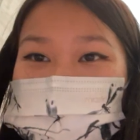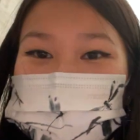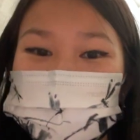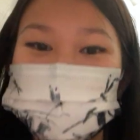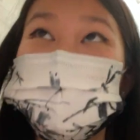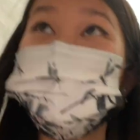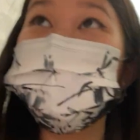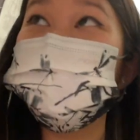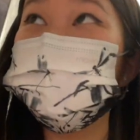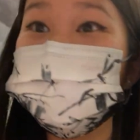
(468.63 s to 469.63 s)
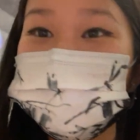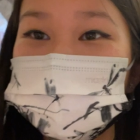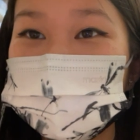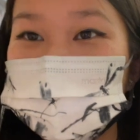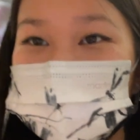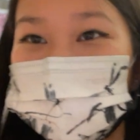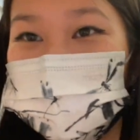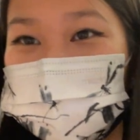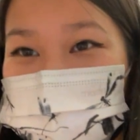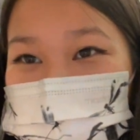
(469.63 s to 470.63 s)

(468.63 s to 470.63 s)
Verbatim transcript: Okay, so this one's a really cool